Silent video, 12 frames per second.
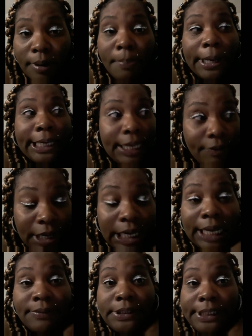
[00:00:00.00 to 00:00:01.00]
By giving our
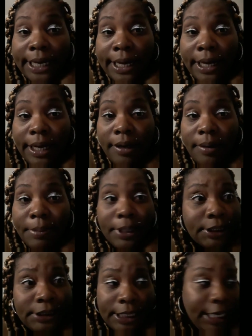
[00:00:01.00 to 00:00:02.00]
life to God,
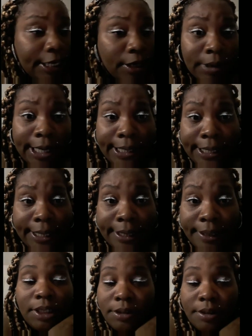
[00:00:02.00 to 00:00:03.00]
because he don't like
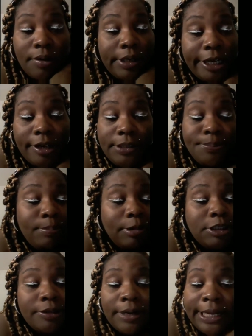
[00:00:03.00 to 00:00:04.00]
that. So yeah, that's pretty
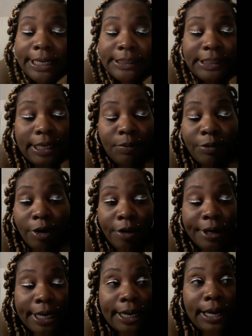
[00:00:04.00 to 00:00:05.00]
much all I had to say
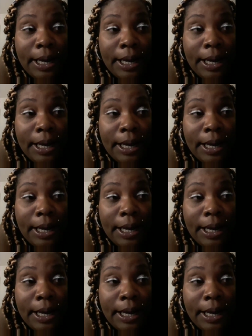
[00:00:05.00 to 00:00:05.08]
regarding that.